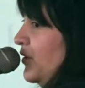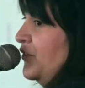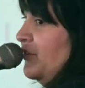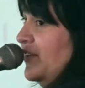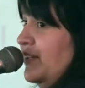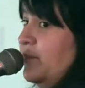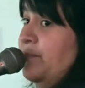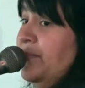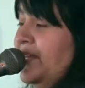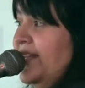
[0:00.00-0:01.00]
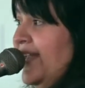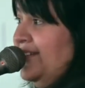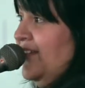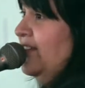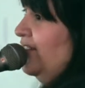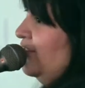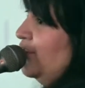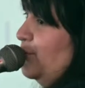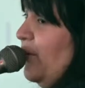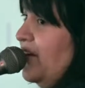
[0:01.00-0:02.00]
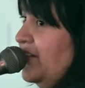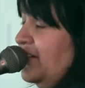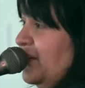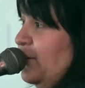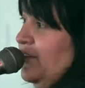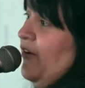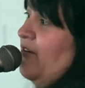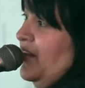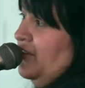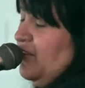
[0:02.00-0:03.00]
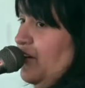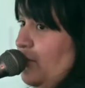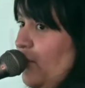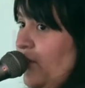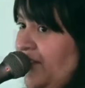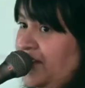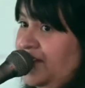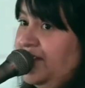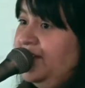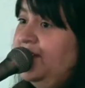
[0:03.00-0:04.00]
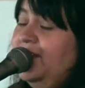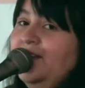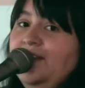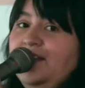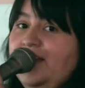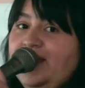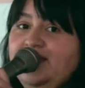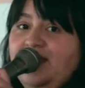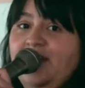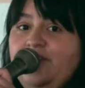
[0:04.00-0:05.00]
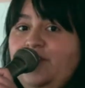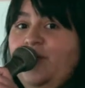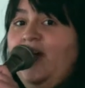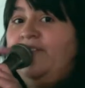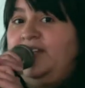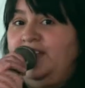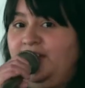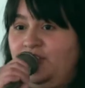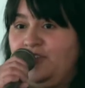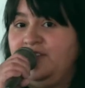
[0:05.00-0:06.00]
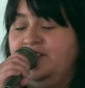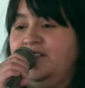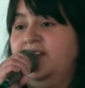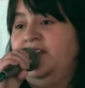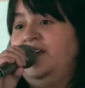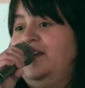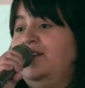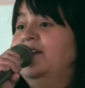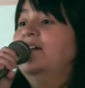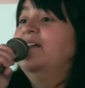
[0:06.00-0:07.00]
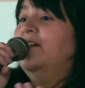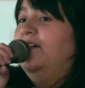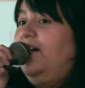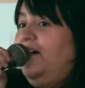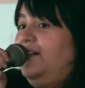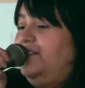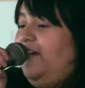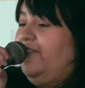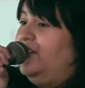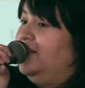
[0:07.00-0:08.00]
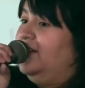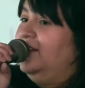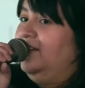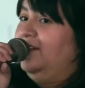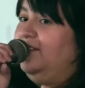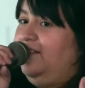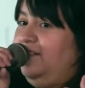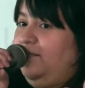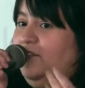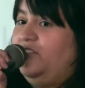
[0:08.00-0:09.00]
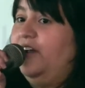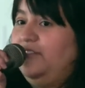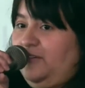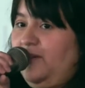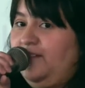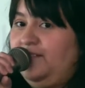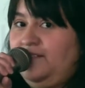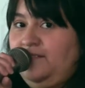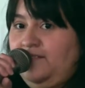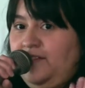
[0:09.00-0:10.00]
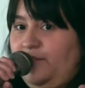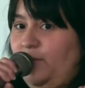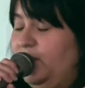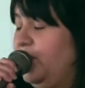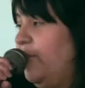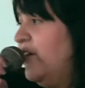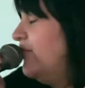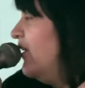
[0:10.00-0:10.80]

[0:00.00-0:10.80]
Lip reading: we're doing a big antenna search party, so we've already started rolling on it. And like I said, if you have any interest in it, definitely reach out to us if you want to be part